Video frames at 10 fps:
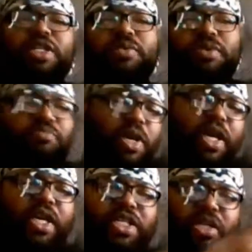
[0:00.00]
He was the
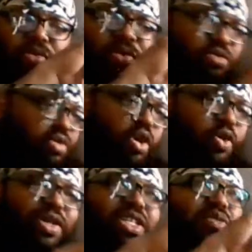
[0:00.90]
biggest. He was the
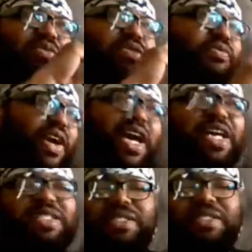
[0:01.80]
strongest. He was the
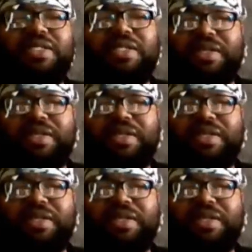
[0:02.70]
fastest.